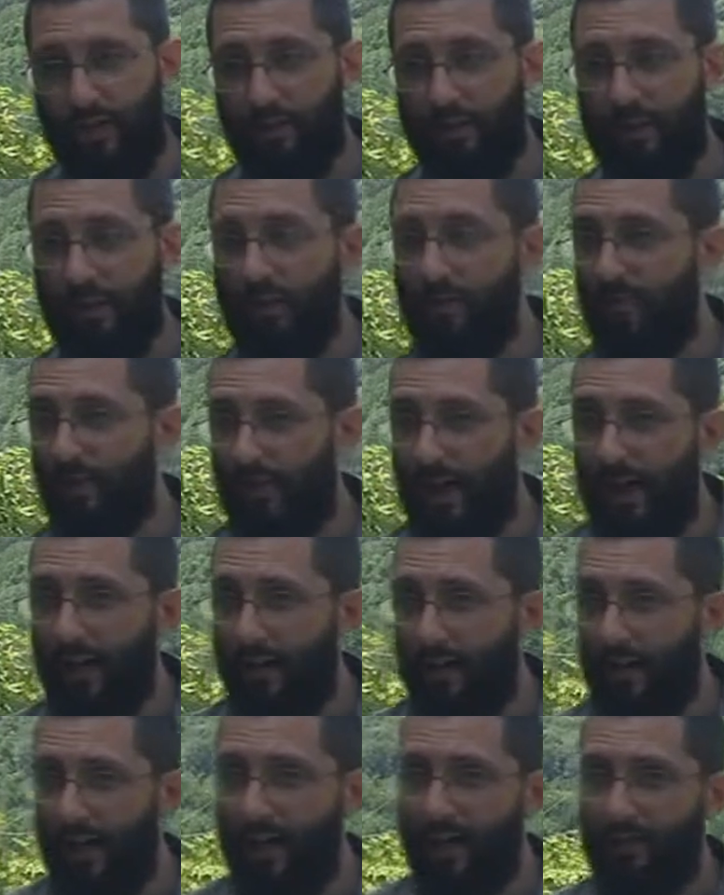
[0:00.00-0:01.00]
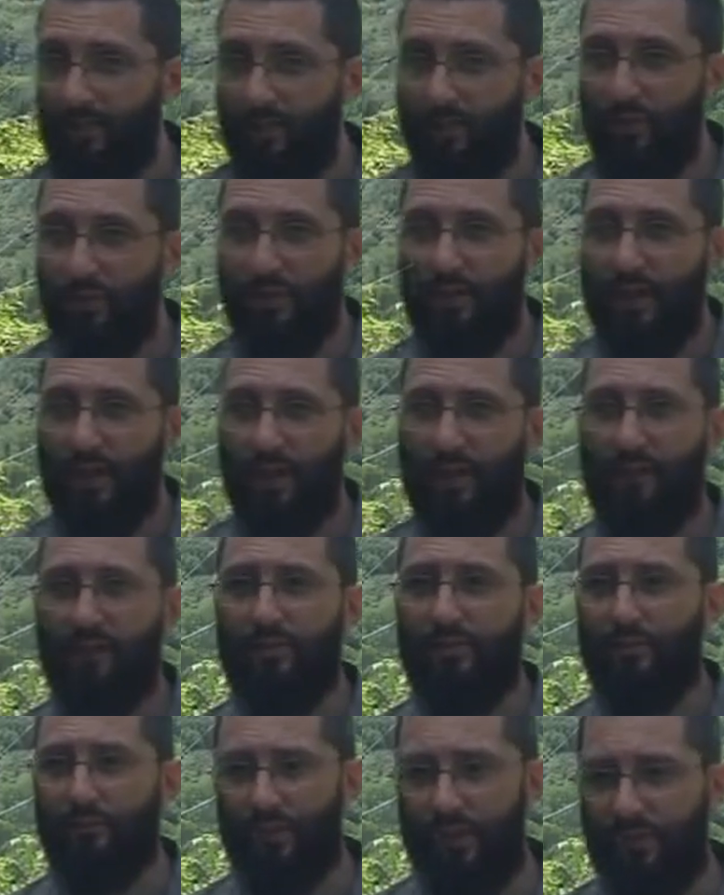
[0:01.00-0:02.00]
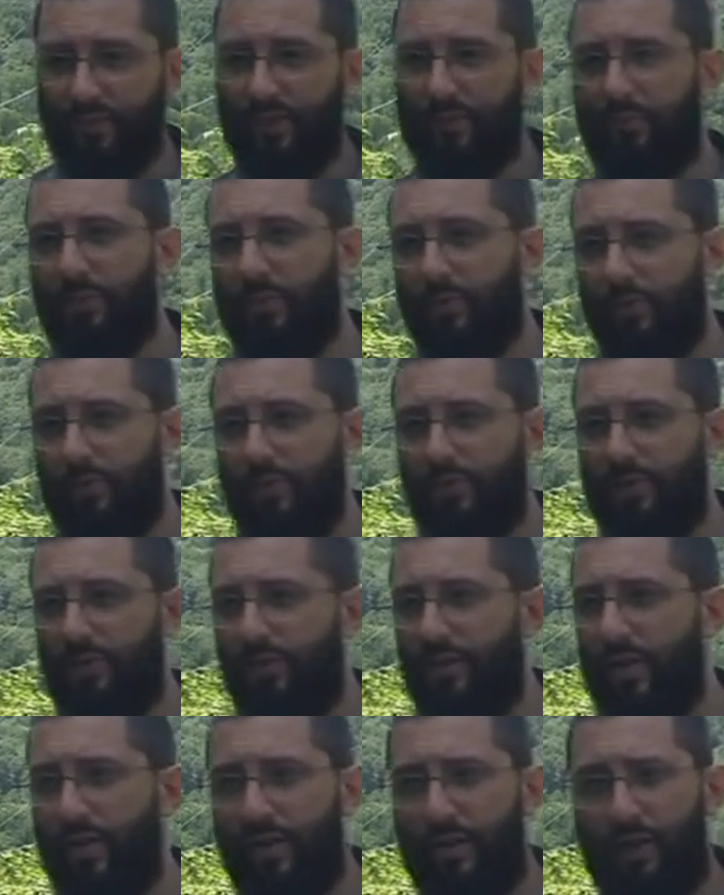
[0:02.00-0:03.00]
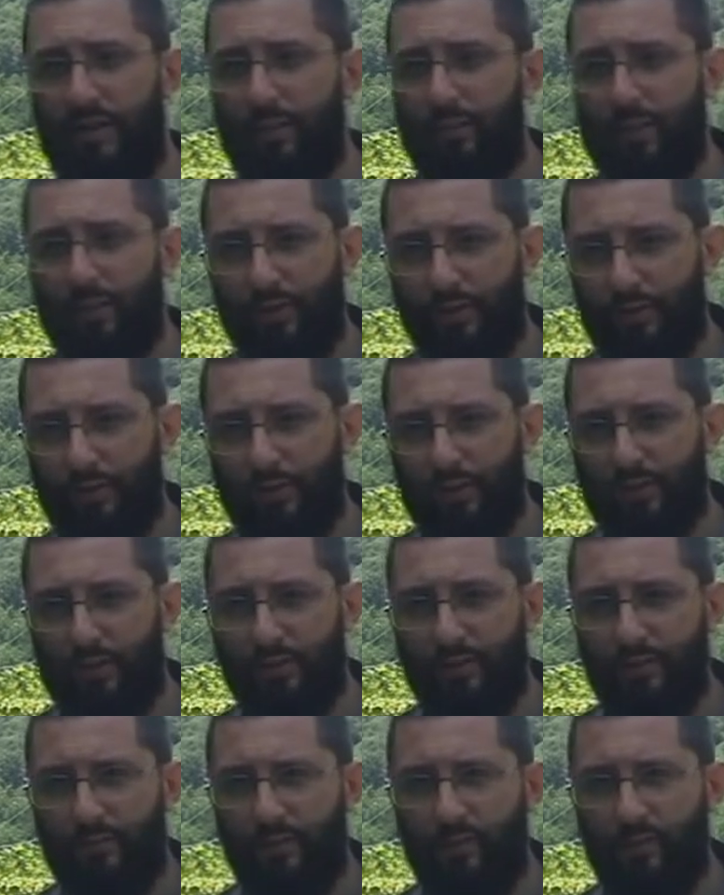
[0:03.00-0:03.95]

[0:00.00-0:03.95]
Now, can you get out of that if you're in that, if you're messed up as a Christian? Absolutely.